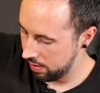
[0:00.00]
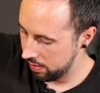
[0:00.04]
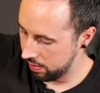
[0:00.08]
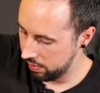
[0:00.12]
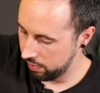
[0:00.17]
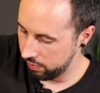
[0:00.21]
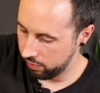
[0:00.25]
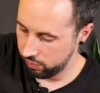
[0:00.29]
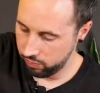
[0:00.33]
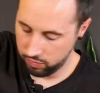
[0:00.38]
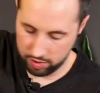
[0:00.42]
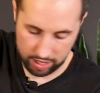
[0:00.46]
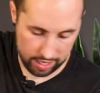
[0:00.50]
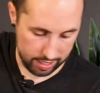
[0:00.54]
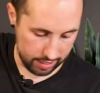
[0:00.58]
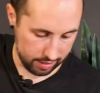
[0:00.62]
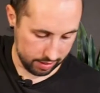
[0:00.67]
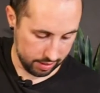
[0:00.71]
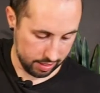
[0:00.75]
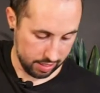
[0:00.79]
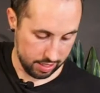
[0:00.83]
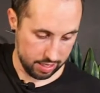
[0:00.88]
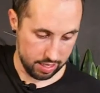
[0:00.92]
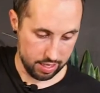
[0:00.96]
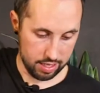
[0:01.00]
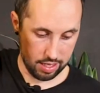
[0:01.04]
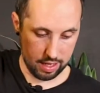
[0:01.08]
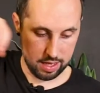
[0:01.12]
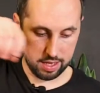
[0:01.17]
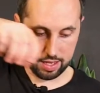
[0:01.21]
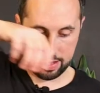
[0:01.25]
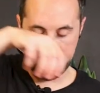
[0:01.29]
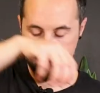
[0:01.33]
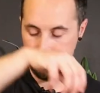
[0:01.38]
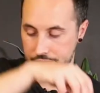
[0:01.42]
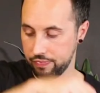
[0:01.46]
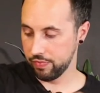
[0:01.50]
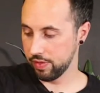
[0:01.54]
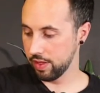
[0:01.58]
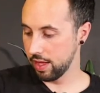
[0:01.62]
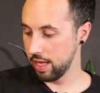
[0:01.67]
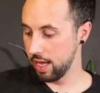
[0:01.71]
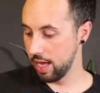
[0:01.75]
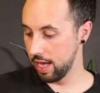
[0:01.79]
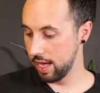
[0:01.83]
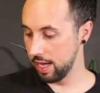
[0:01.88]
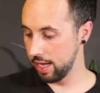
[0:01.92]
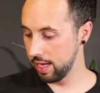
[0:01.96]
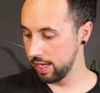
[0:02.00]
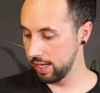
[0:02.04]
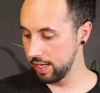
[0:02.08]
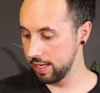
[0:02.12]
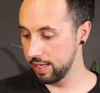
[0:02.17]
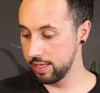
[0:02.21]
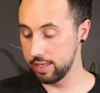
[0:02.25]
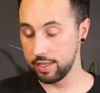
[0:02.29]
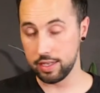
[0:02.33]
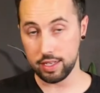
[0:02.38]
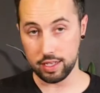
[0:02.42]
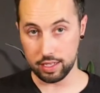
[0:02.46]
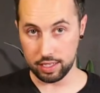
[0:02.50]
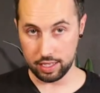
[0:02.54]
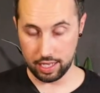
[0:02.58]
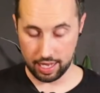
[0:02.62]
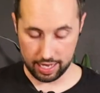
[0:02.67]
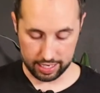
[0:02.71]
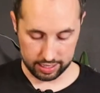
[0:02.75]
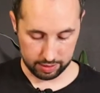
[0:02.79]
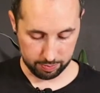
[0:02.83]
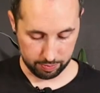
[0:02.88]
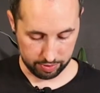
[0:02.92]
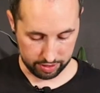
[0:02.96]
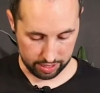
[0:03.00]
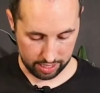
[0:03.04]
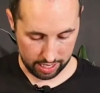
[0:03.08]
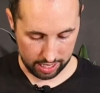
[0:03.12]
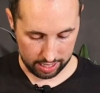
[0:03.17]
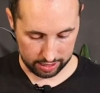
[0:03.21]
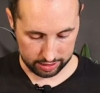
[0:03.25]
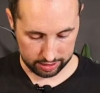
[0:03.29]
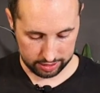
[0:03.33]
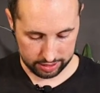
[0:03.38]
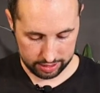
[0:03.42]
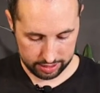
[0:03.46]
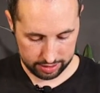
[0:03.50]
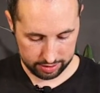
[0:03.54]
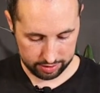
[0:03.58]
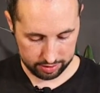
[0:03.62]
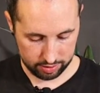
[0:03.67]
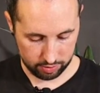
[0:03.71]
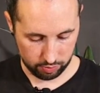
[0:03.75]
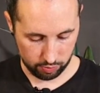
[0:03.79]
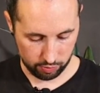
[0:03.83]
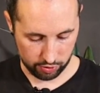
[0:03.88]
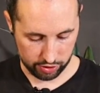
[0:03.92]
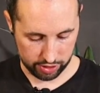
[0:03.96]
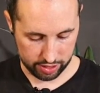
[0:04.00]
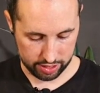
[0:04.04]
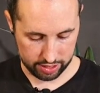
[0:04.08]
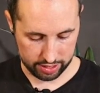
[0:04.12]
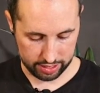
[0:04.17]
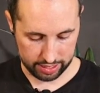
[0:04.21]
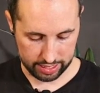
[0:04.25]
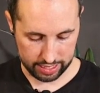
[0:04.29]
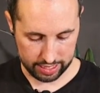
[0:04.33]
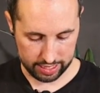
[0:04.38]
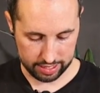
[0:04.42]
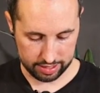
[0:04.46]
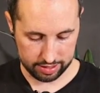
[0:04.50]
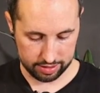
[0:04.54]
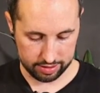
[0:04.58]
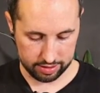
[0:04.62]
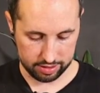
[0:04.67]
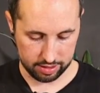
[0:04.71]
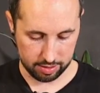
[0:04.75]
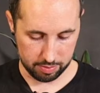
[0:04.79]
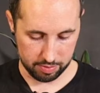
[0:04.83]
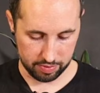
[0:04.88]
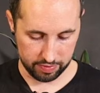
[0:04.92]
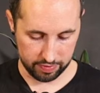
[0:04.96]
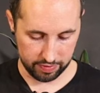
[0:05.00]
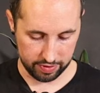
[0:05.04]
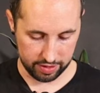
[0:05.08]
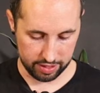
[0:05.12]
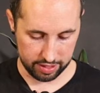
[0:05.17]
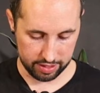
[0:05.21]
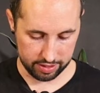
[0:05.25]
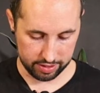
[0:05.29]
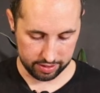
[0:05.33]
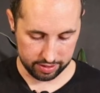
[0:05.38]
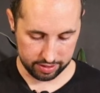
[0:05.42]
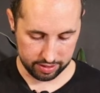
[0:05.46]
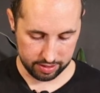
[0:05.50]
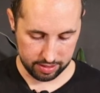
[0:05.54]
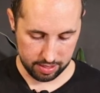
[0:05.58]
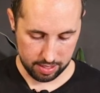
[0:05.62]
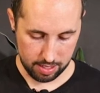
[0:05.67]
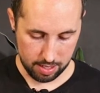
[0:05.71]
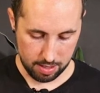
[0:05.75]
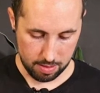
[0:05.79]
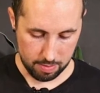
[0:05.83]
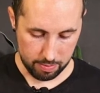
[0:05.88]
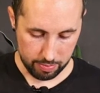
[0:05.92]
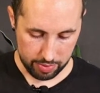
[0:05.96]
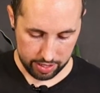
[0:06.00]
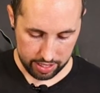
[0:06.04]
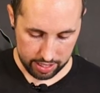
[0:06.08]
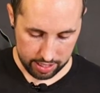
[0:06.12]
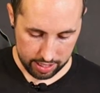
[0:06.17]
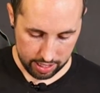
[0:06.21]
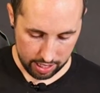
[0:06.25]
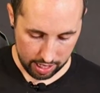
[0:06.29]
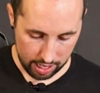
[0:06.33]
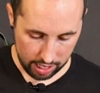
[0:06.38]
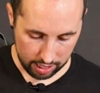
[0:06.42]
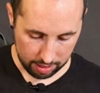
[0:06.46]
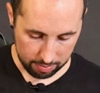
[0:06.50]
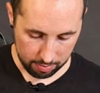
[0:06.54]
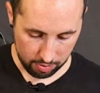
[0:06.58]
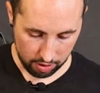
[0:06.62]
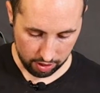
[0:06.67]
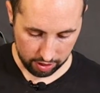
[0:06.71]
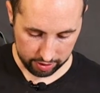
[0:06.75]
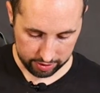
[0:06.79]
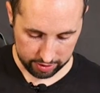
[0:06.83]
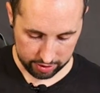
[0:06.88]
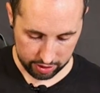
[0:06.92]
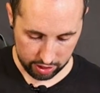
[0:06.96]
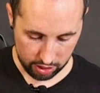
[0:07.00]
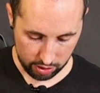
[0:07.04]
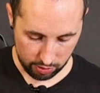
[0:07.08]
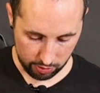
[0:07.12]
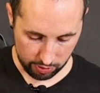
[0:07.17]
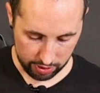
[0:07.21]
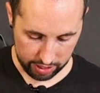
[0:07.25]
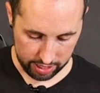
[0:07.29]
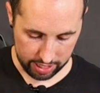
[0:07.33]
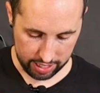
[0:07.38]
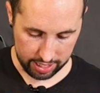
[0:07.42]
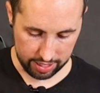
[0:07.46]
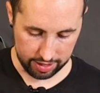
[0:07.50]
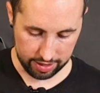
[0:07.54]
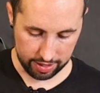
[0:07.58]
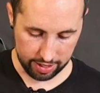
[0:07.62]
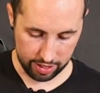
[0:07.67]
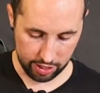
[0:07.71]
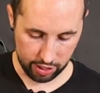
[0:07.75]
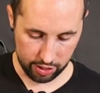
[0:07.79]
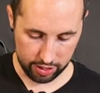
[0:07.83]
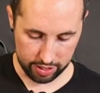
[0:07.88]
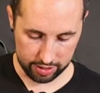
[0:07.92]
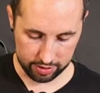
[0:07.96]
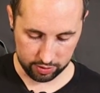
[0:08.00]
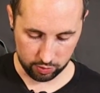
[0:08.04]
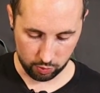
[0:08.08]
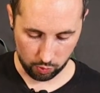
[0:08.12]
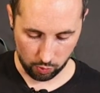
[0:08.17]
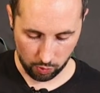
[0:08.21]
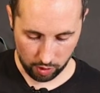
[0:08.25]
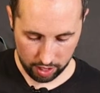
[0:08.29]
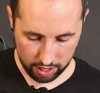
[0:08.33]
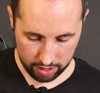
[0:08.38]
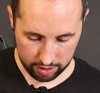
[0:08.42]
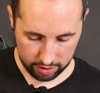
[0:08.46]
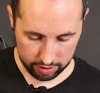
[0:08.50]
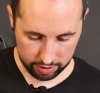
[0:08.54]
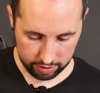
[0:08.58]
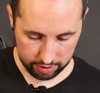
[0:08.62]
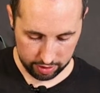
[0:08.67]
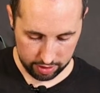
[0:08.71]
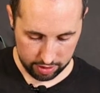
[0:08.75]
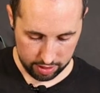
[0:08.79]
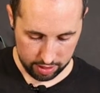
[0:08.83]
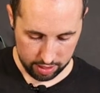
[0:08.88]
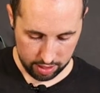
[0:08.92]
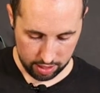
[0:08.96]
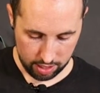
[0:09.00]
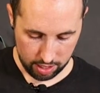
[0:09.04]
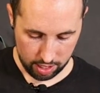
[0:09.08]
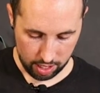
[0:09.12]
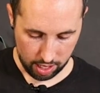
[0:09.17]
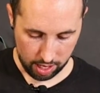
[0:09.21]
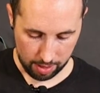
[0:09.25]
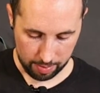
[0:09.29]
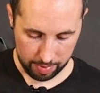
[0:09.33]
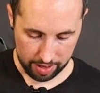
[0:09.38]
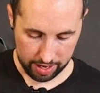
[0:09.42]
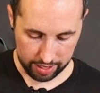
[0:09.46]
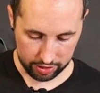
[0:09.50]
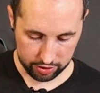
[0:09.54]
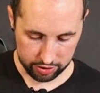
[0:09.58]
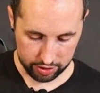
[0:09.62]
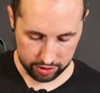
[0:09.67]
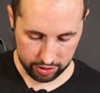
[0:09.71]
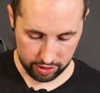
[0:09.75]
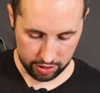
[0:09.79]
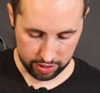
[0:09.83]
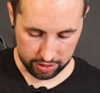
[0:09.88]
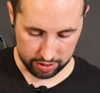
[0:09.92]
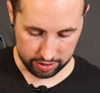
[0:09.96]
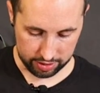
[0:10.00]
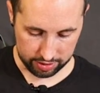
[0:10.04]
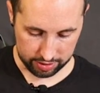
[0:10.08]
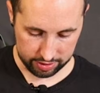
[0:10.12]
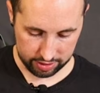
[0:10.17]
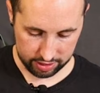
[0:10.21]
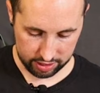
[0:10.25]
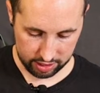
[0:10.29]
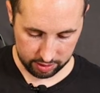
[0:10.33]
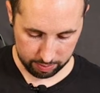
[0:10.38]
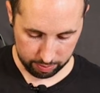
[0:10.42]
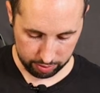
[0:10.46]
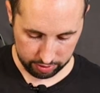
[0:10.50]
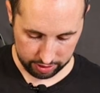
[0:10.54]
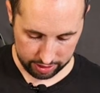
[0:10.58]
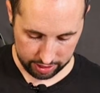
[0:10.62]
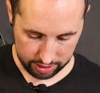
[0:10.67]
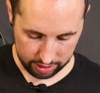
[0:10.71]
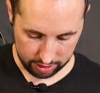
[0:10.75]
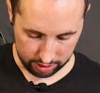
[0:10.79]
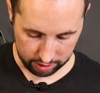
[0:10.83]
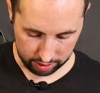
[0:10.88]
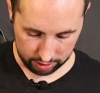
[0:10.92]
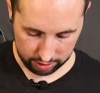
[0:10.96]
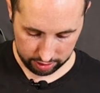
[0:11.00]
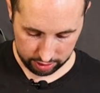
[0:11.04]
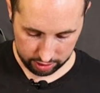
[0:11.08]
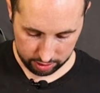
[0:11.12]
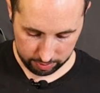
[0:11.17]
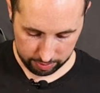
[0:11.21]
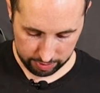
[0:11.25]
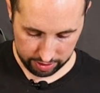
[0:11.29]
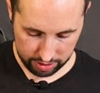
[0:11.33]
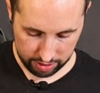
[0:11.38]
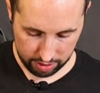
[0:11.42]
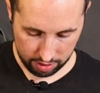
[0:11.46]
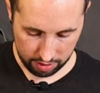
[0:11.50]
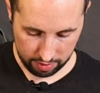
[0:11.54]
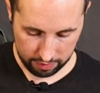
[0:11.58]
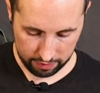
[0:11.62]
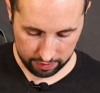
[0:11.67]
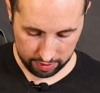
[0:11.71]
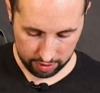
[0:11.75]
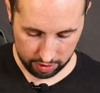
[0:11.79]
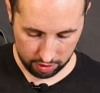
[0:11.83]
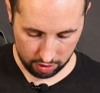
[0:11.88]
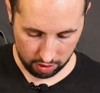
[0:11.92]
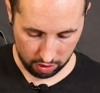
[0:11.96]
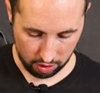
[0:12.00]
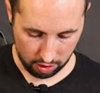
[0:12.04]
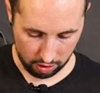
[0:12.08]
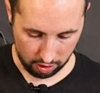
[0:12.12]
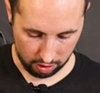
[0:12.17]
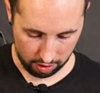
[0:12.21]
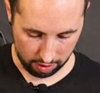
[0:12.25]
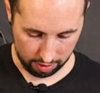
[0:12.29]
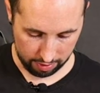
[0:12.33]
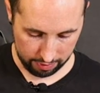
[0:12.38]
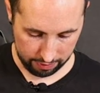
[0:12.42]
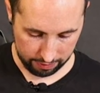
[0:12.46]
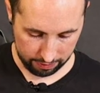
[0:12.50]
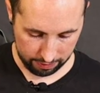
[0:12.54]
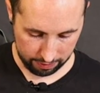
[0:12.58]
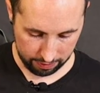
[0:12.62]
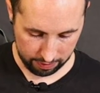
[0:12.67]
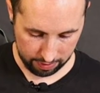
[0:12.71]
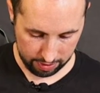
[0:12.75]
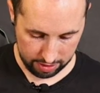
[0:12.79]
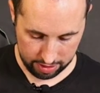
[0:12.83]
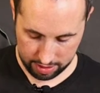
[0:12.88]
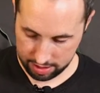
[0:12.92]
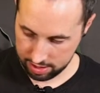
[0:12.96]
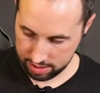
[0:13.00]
All right. And last but not least, we're gonna get some of this peacock moss going in there as well. I'm actually gonna split a little bit of it off